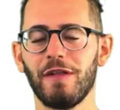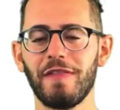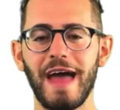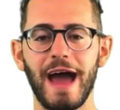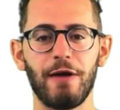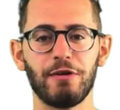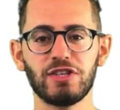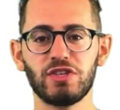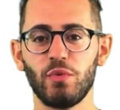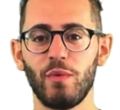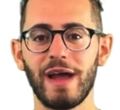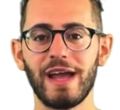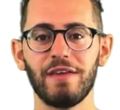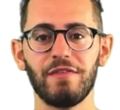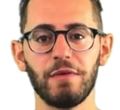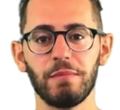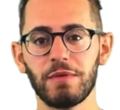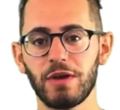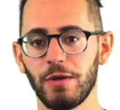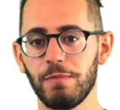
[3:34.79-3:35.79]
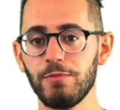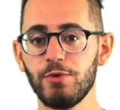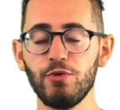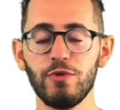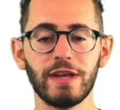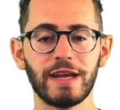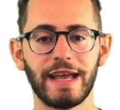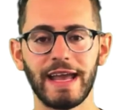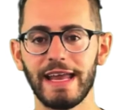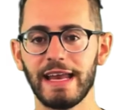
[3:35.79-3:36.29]
and that was a way of him
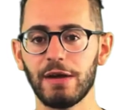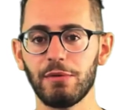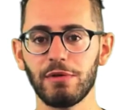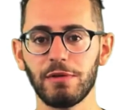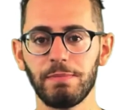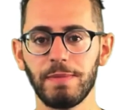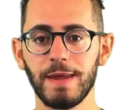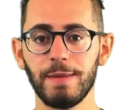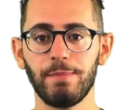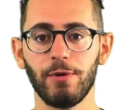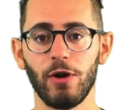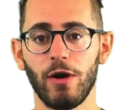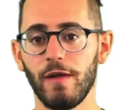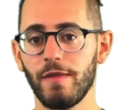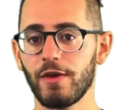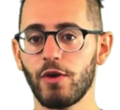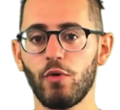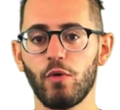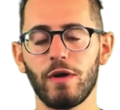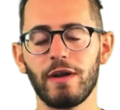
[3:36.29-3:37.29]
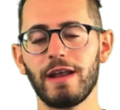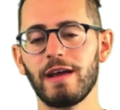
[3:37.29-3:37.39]
communicating with people on the court.